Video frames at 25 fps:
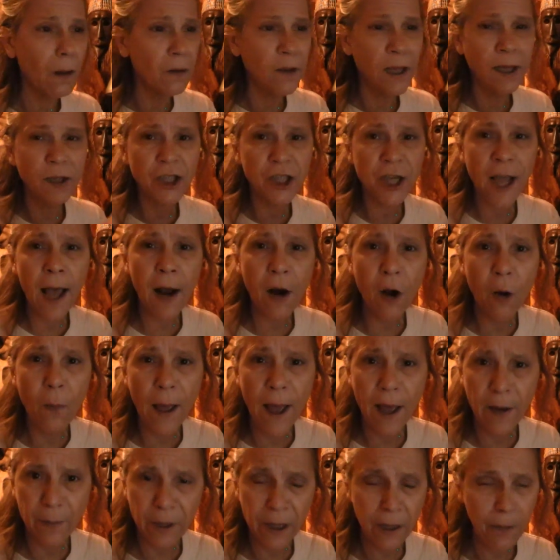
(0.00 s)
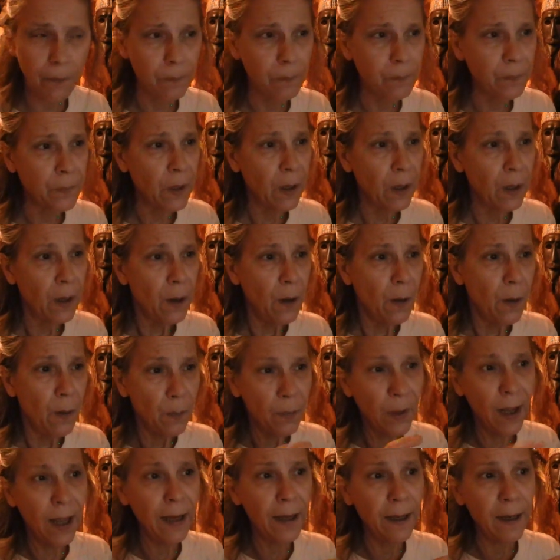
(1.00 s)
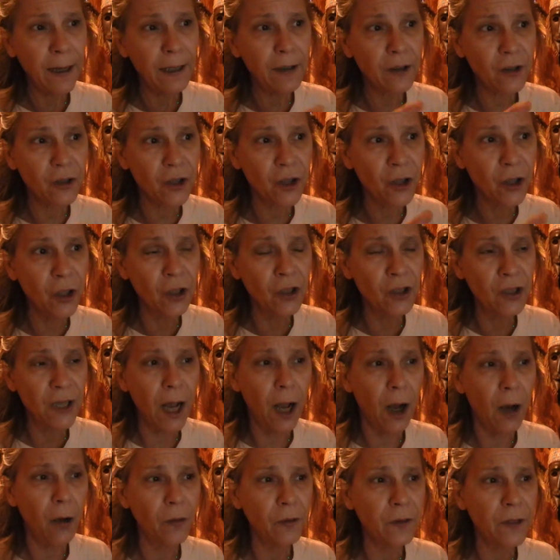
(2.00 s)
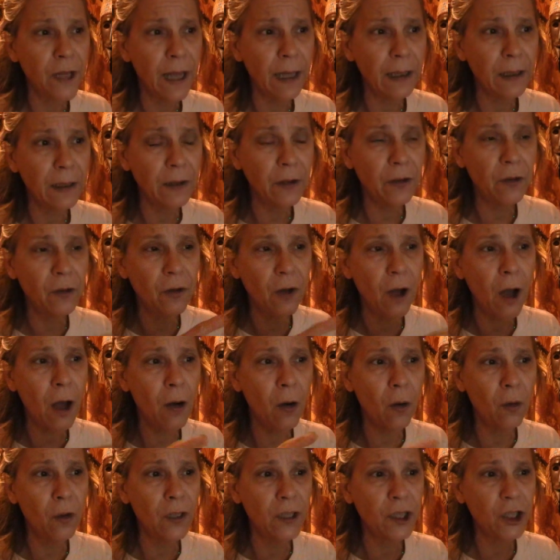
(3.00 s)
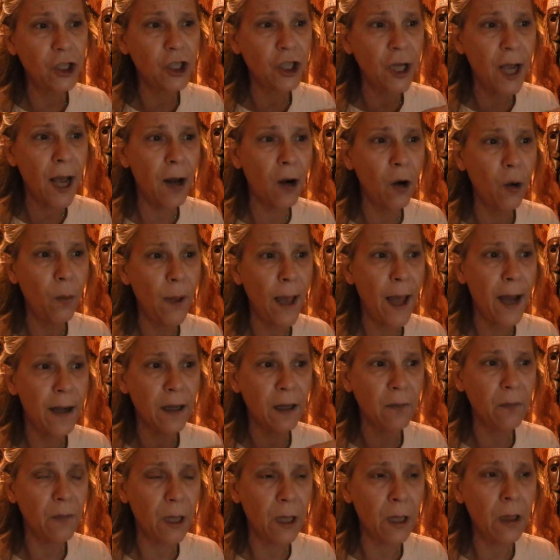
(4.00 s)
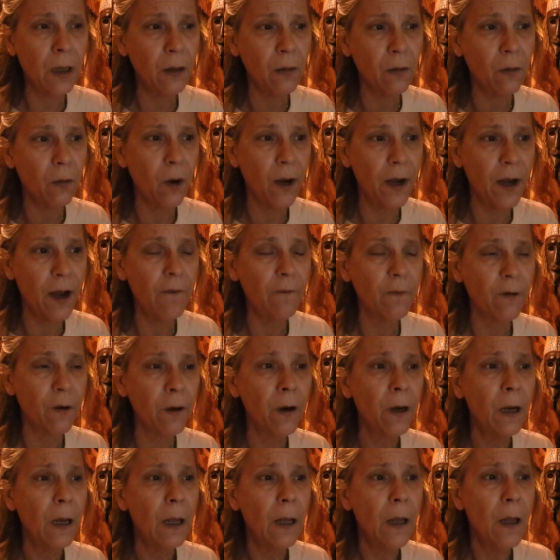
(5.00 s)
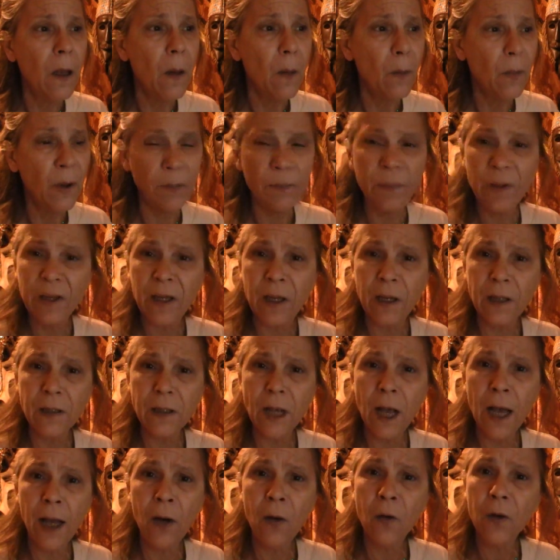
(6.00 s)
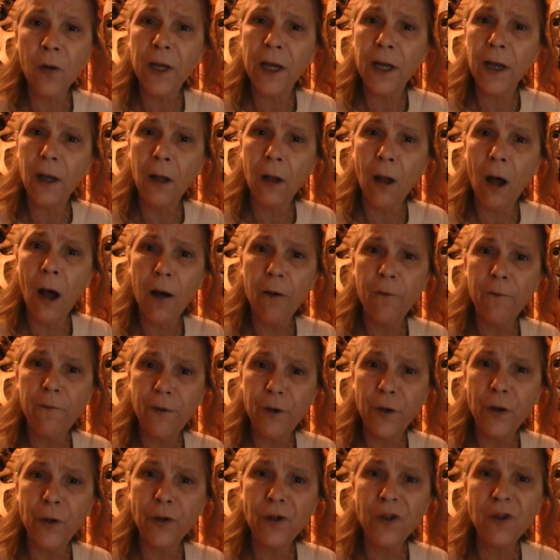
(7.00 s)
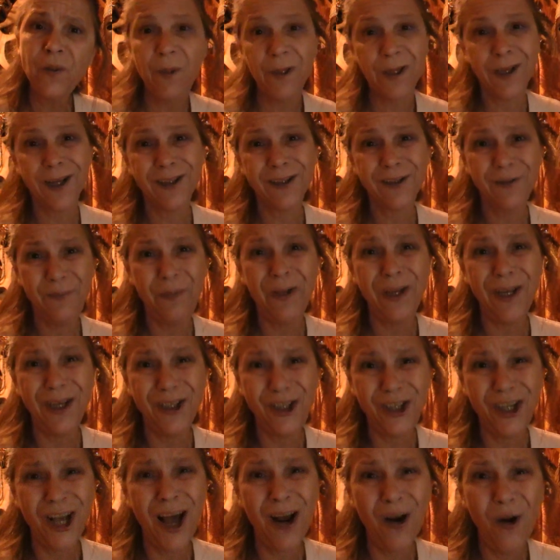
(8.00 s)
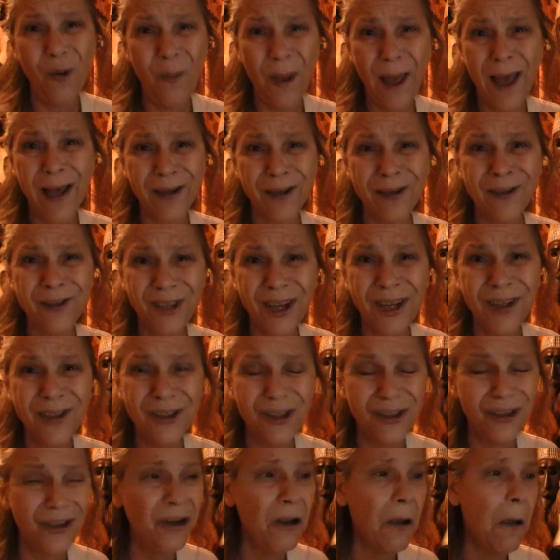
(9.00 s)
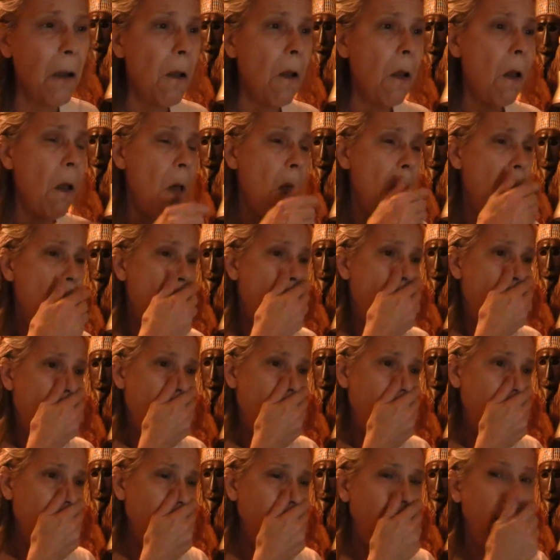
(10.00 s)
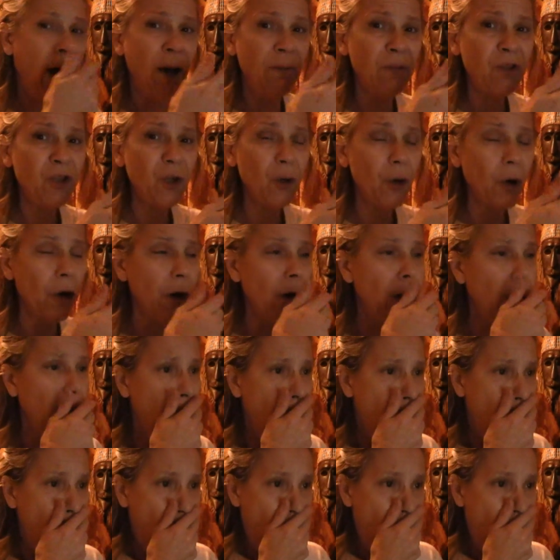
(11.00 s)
They shadow ban me. But it turns out that they're not only shadow banning me or whatever, but because I don't get a lot of views because of being shadow banned and censored, I'm sure,